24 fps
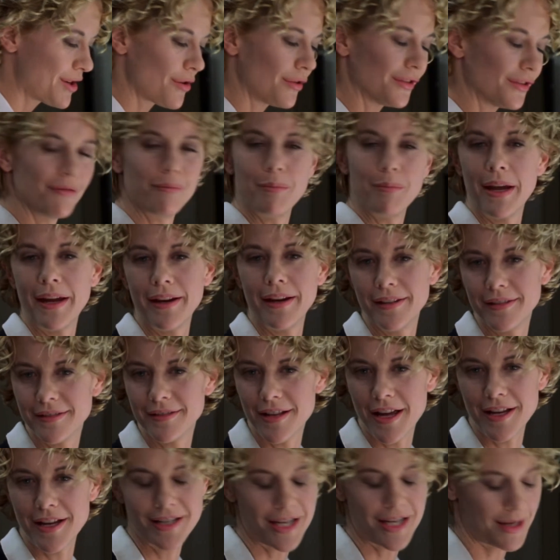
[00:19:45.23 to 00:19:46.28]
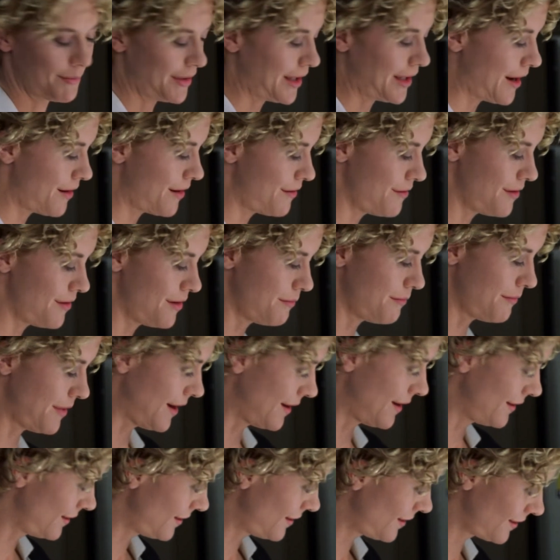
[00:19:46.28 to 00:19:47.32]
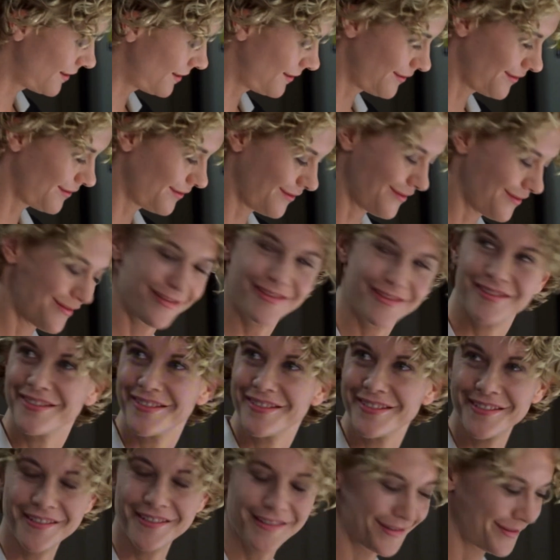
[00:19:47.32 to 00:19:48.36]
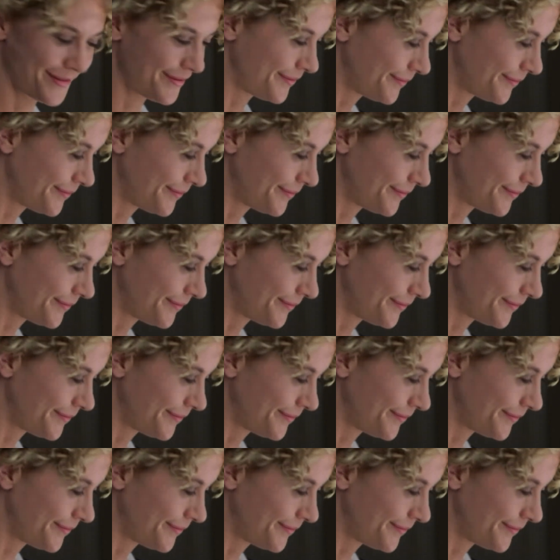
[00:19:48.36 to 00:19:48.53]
Maggie and Seth. So it's not like a